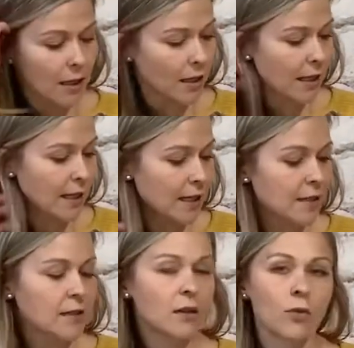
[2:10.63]

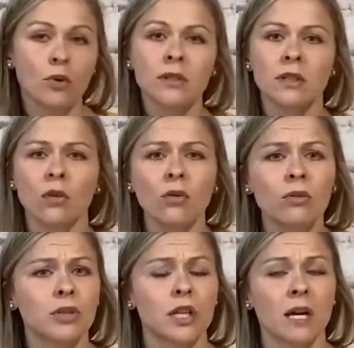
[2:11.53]
And of course, local
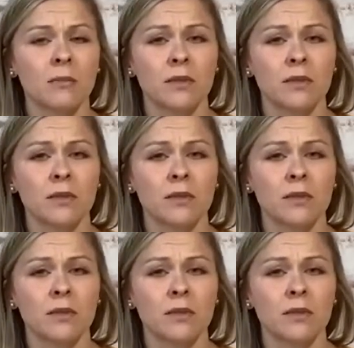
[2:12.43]
shops.